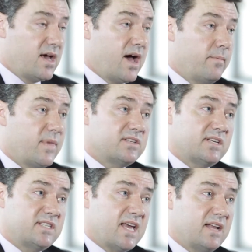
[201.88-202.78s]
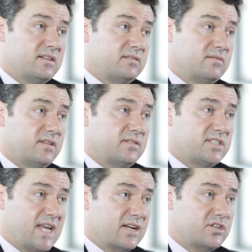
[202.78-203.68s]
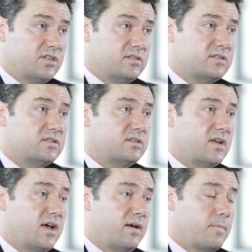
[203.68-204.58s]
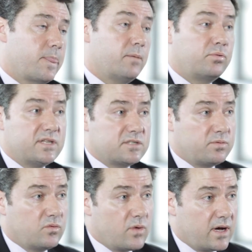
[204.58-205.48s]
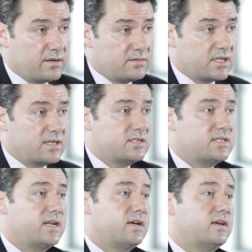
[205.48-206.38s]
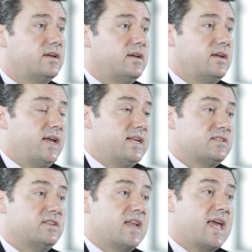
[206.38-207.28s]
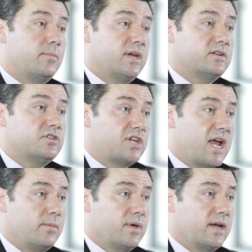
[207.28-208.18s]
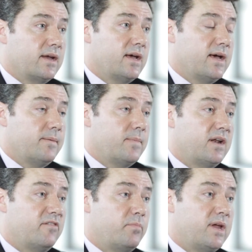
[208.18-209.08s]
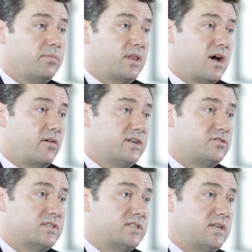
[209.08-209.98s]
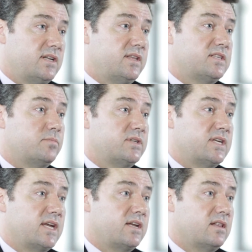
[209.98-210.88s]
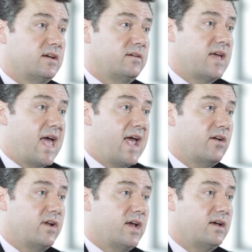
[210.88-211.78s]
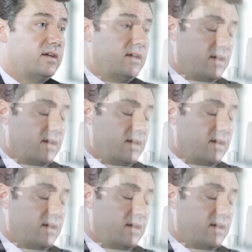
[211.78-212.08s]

Um, as I said, that the sanctions, um, the principal one to consider is the naming and shaming. Um, and if people are interested in this particular area,